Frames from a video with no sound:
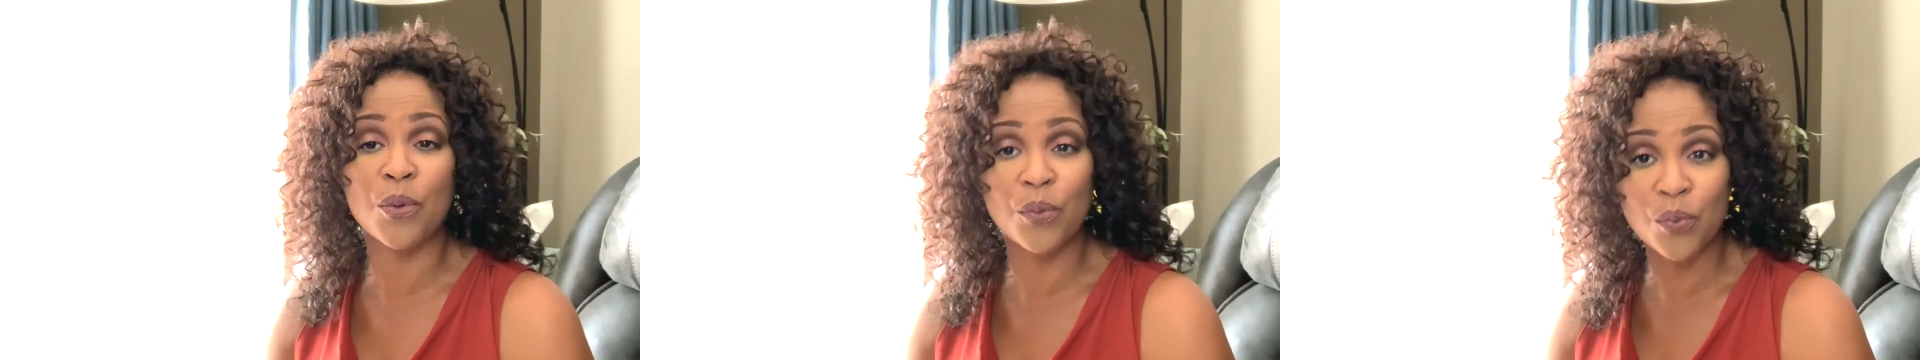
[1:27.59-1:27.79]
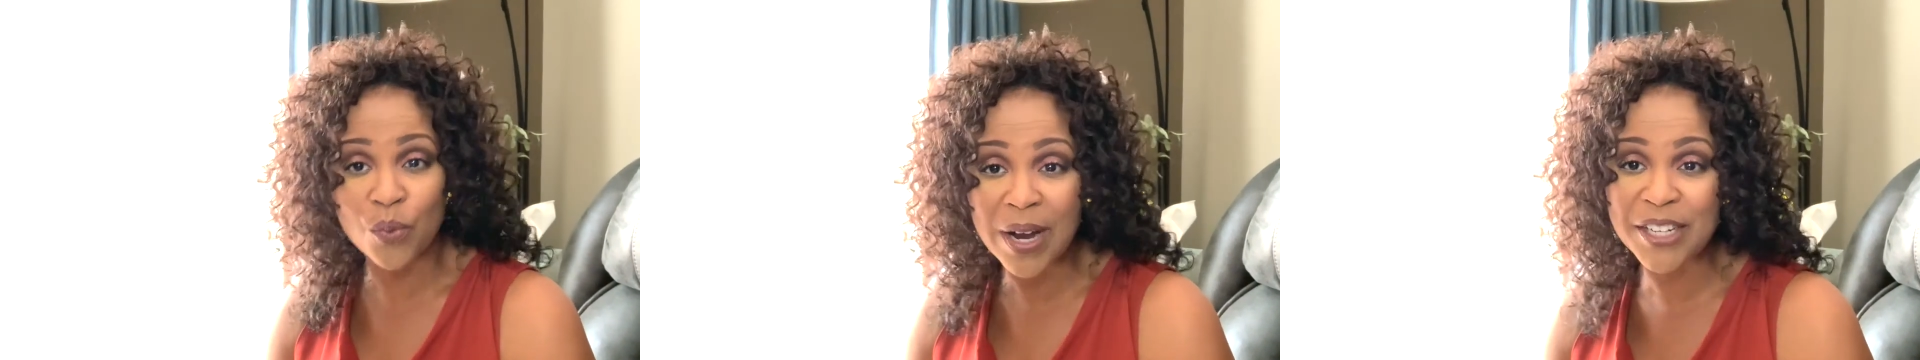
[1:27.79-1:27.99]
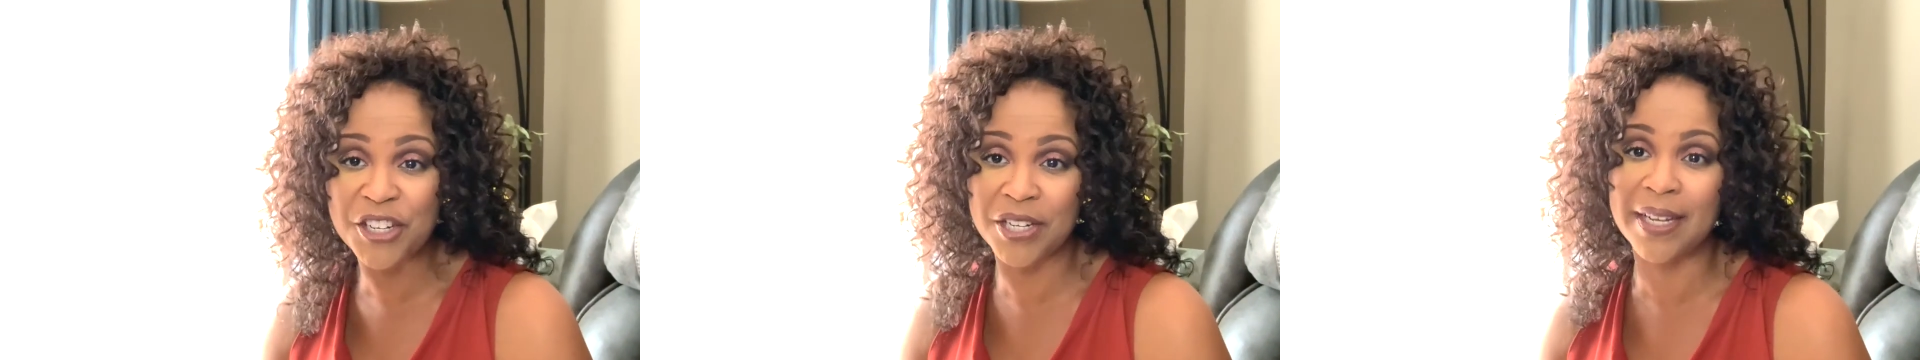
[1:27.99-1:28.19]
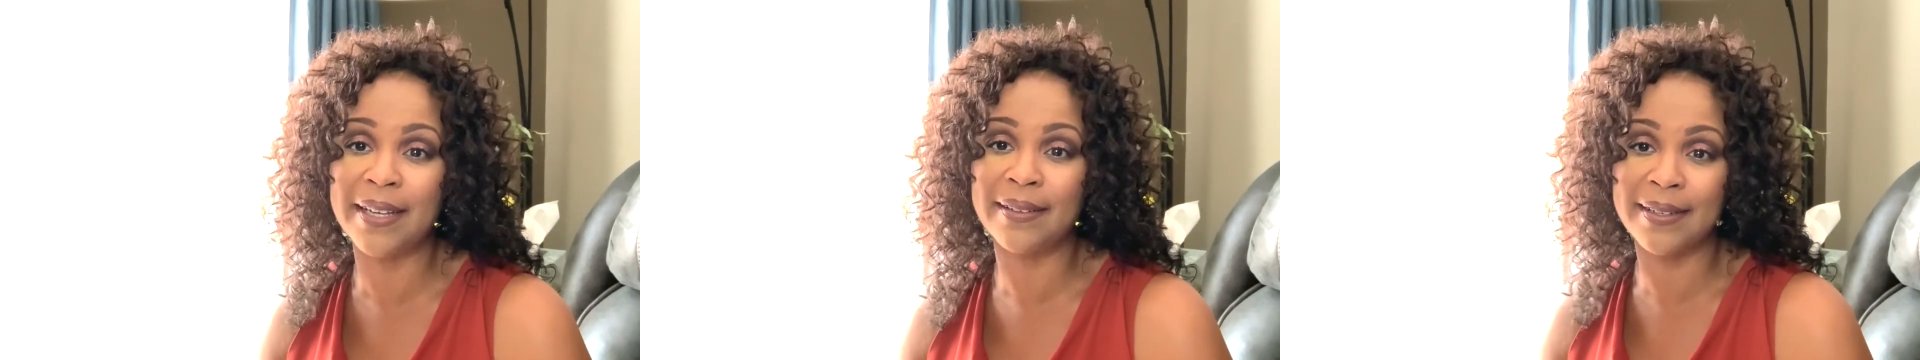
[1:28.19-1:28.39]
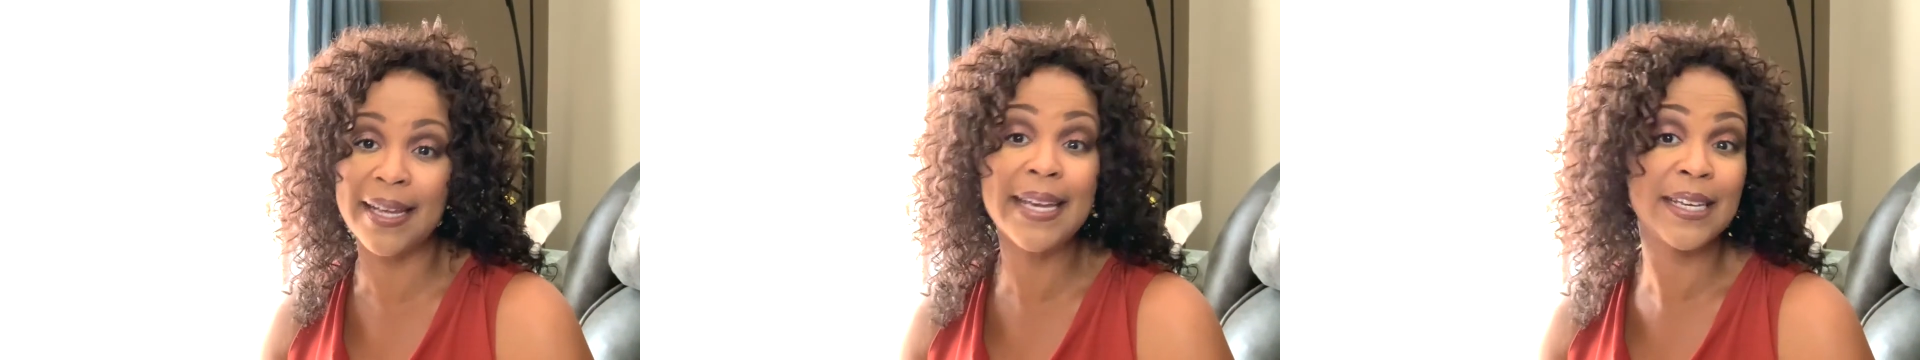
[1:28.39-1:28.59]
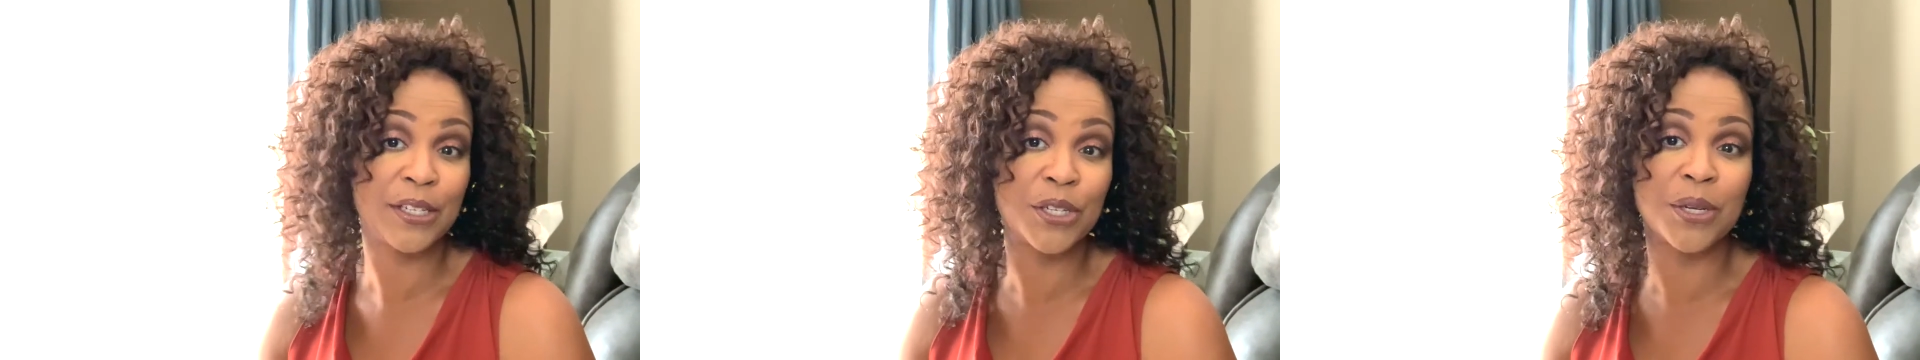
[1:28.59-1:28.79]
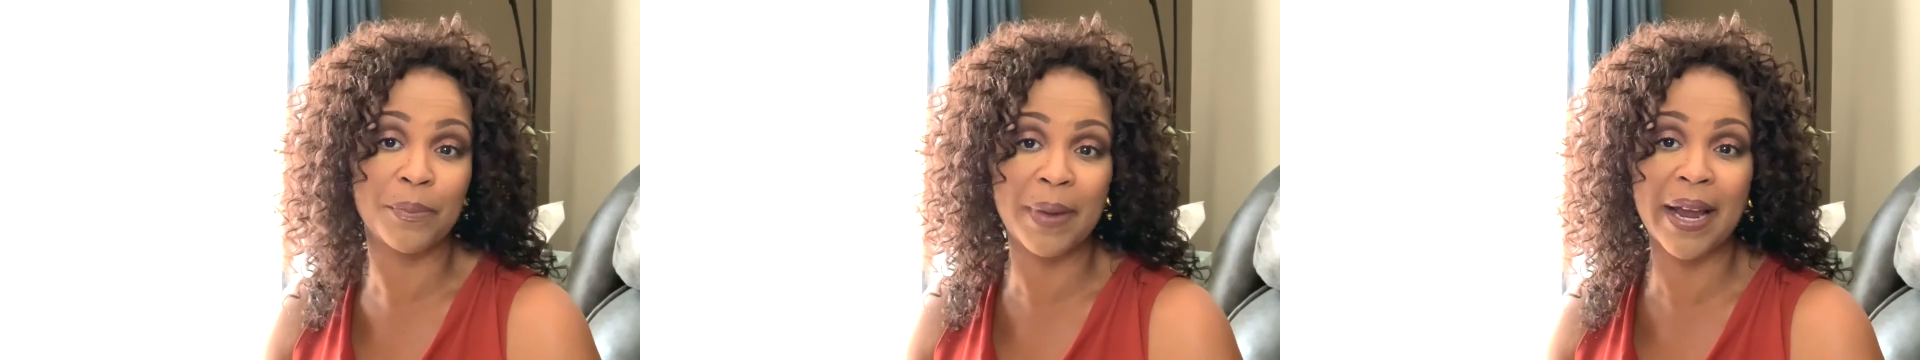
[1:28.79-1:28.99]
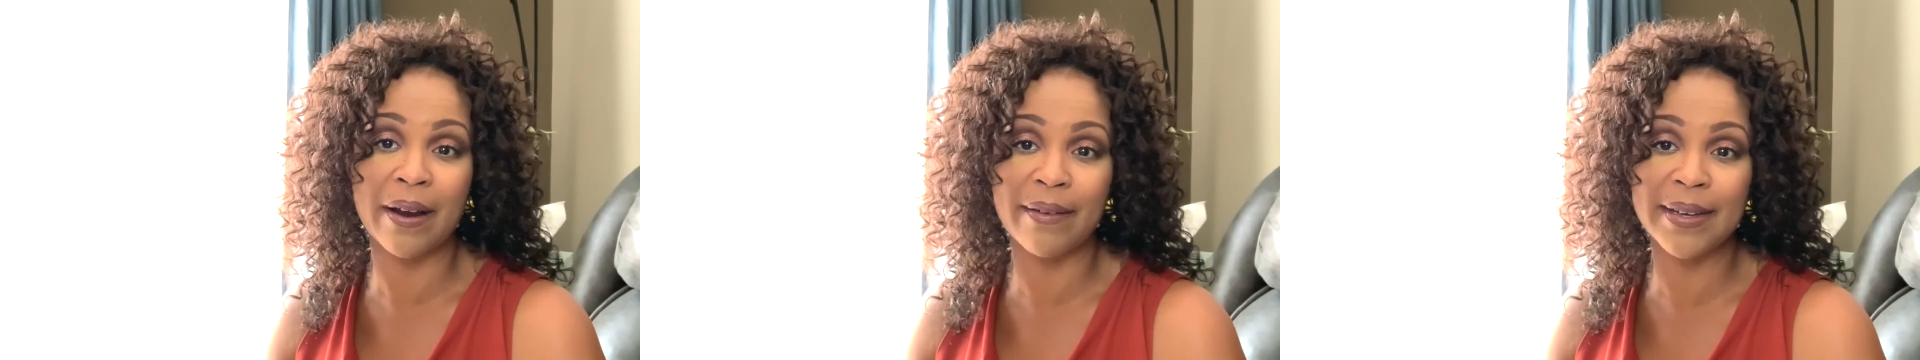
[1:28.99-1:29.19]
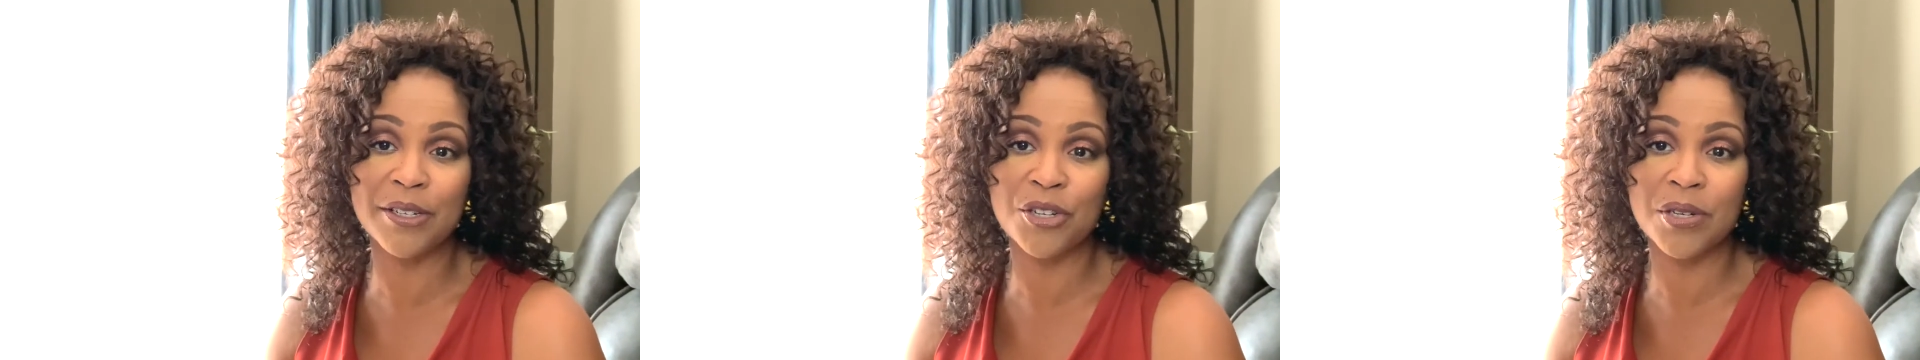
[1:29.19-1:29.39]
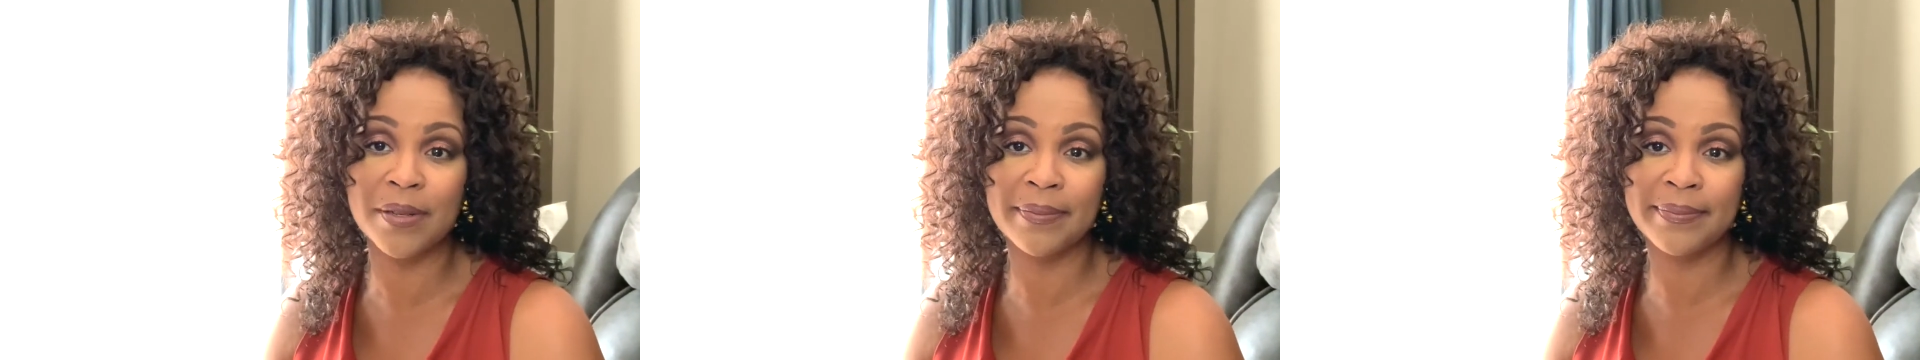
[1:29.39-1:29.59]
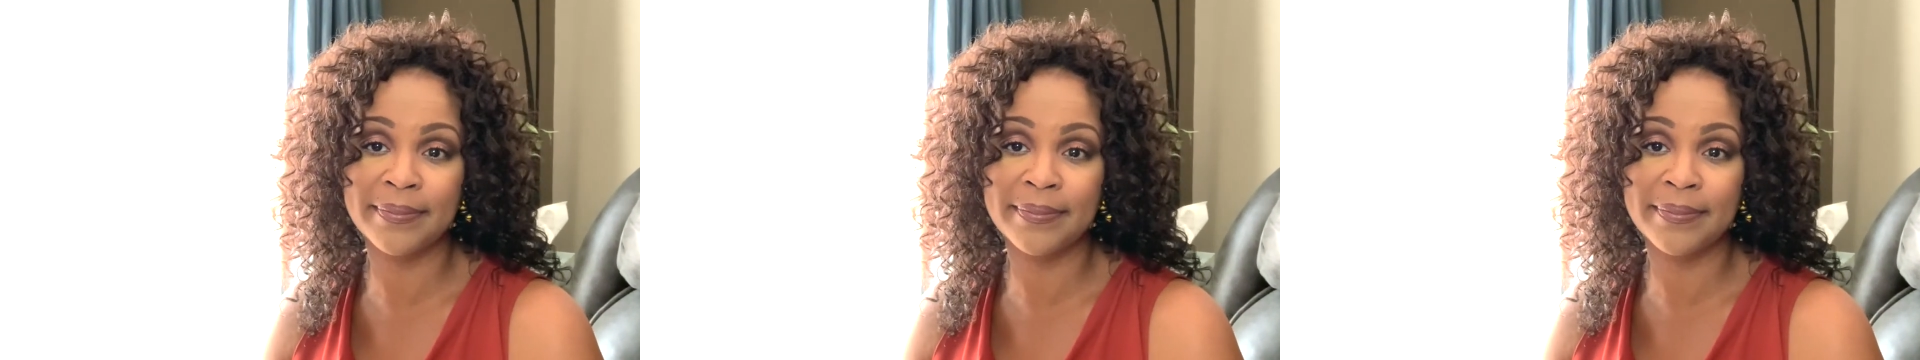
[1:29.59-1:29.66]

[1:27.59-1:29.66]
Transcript: rushing into marriage